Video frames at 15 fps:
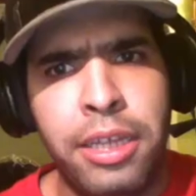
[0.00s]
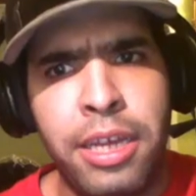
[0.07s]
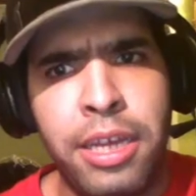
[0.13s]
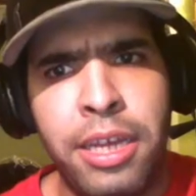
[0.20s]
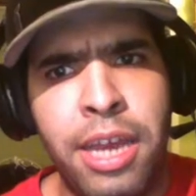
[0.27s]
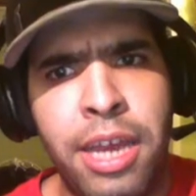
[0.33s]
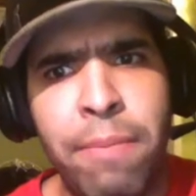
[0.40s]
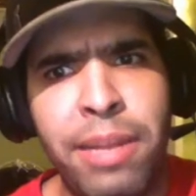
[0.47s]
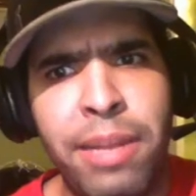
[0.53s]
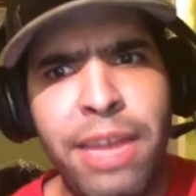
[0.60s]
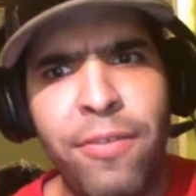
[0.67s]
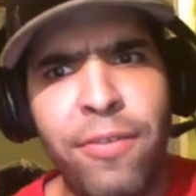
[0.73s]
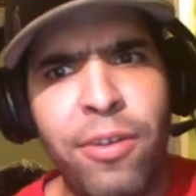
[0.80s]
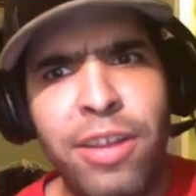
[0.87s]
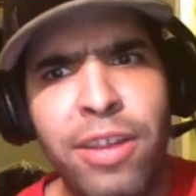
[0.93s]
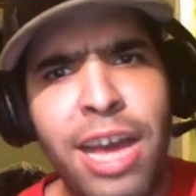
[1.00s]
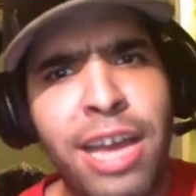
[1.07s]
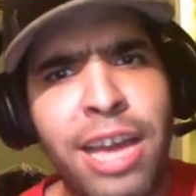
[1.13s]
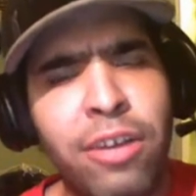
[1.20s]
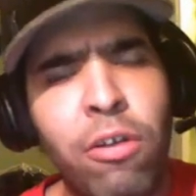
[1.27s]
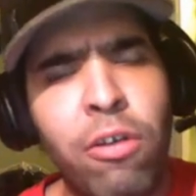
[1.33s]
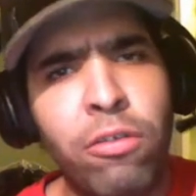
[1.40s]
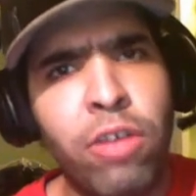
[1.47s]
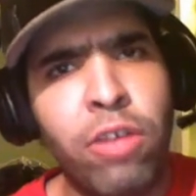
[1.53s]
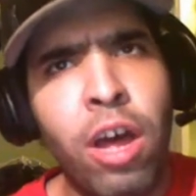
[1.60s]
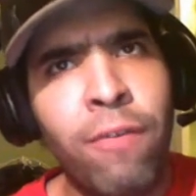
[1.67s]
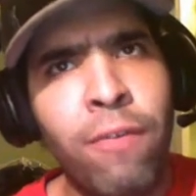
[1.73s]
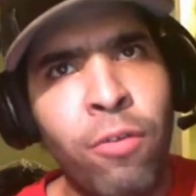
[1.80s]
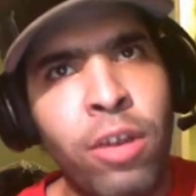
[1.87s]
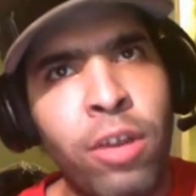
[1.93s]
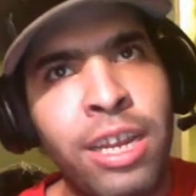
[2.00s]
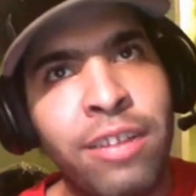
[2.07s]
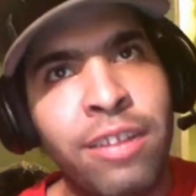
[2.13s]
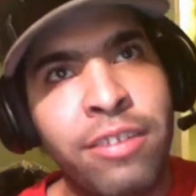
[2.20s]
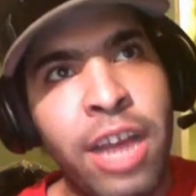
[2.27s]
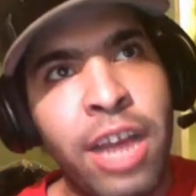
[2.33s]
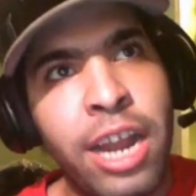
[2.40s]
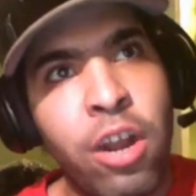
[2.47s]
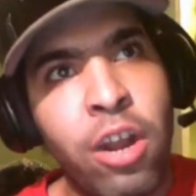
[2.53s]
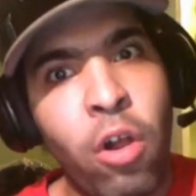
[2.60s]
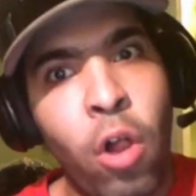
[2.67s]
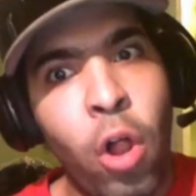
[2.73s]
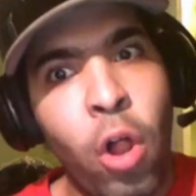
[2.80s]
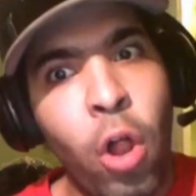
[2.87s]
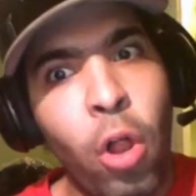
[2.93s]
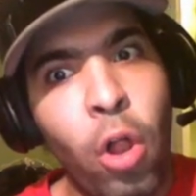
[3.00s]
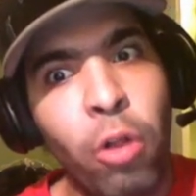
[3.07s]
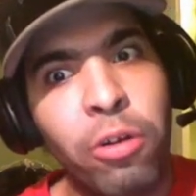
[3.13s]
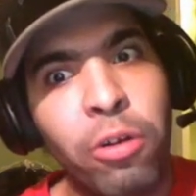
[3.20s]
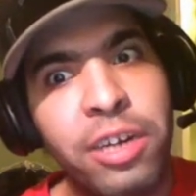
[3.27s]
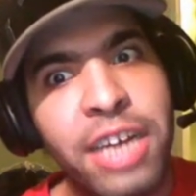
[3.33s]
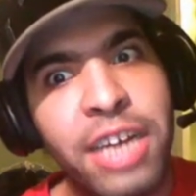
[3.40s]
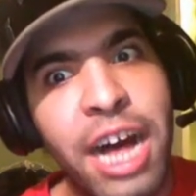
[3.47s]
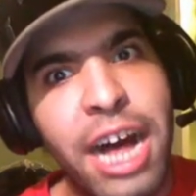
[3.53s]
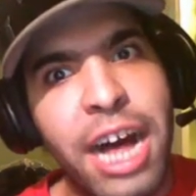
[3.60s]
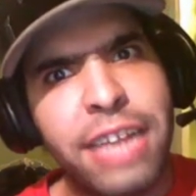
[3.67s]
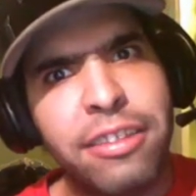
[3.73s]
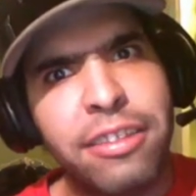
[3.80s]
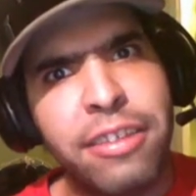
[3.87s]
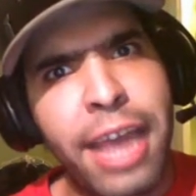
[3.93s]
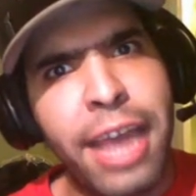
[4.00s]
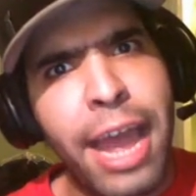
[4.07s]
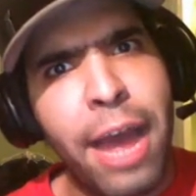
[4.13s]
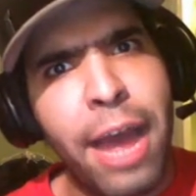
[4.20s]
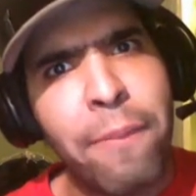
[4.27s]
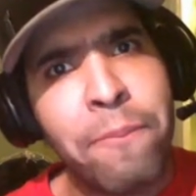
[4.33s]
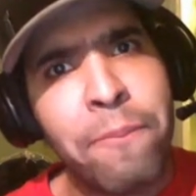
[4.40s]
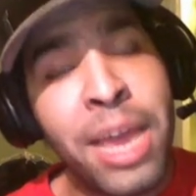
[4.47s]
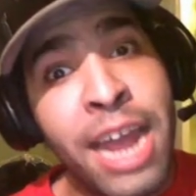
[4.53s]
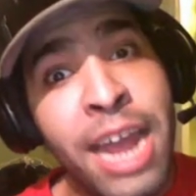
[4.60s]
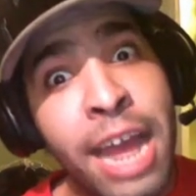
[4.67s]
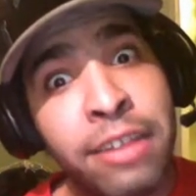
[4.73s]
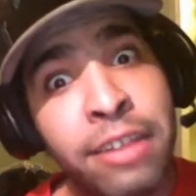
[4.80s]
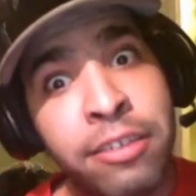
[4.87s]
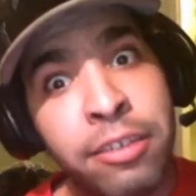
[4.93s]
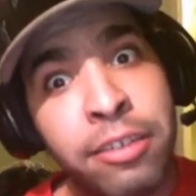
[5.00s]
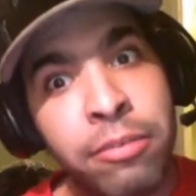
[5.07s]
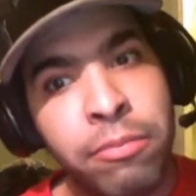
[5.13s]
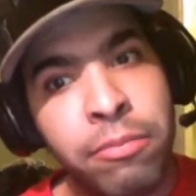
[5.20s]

Nah, believe it or not, it goes on for an entire whole goddamn minute!